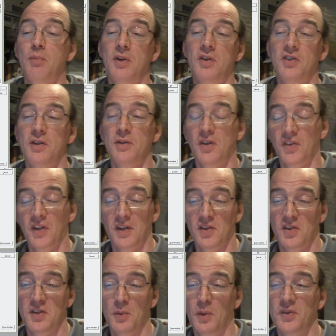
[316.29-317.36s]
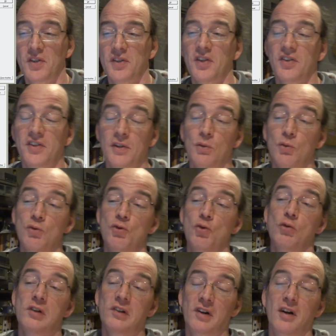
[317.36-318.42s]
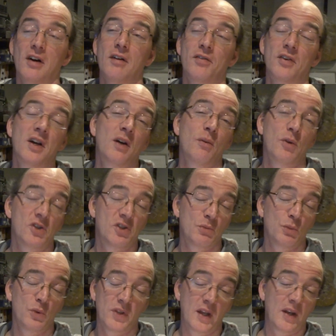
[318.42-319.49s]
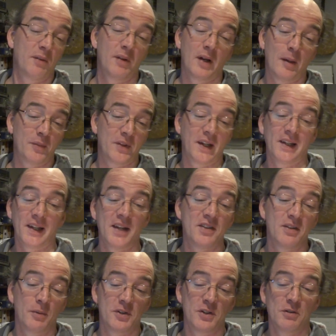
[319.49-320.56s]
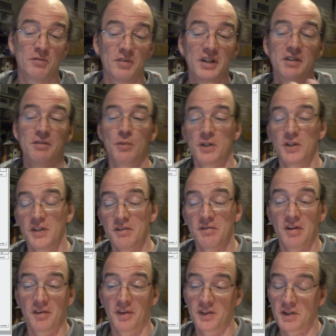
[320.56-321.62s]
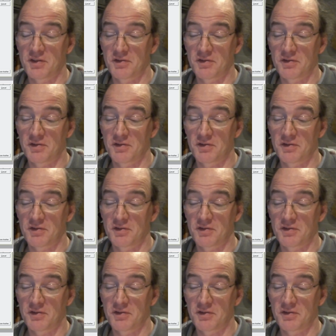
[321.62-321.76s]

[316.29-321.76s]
but you decided you wanted to still draw a graph which would then update later when you did rerun